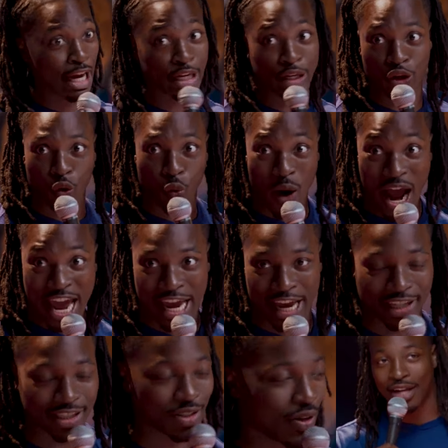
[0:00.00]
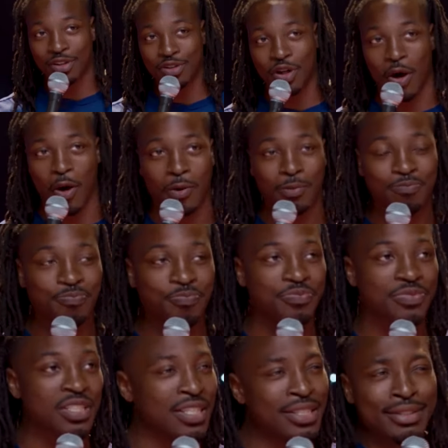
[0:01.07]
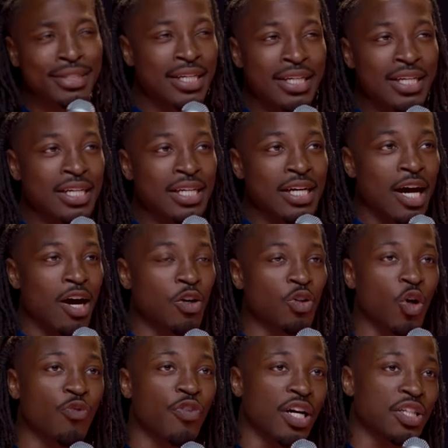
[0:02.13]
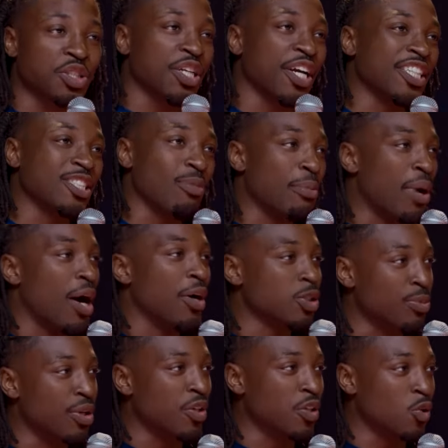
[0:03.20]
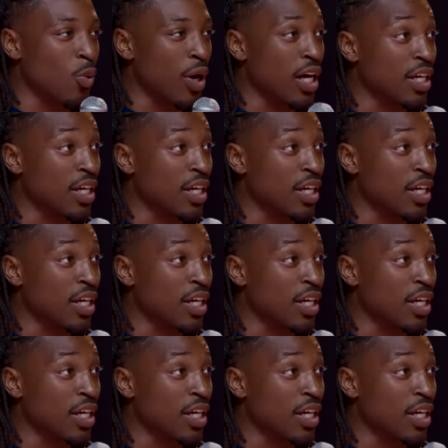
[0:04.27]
I get a wire? You know, I don't know. I don't know if I was changing my mom's milk into